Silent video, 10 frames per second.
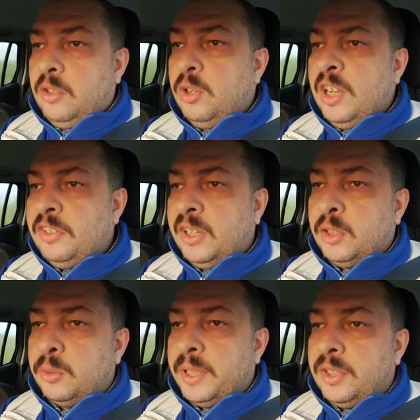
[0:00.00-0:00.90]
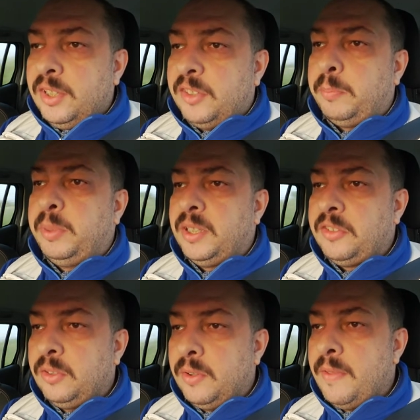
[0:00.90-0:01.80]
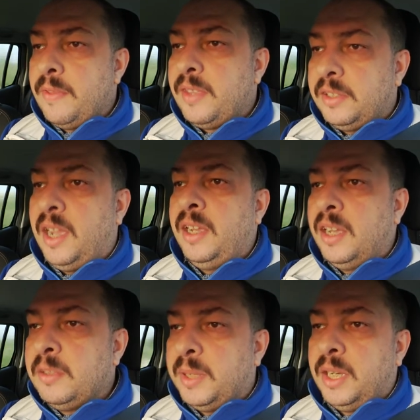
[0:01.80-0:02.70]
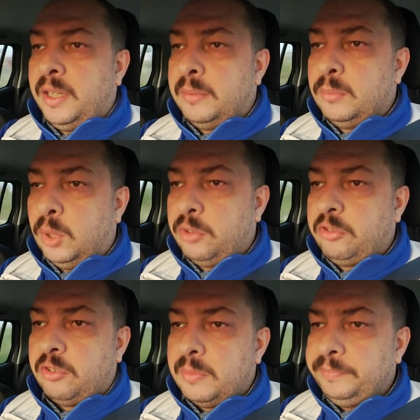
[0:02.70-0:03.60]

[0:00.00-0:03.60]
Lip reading: Today's argument is person that I admire most.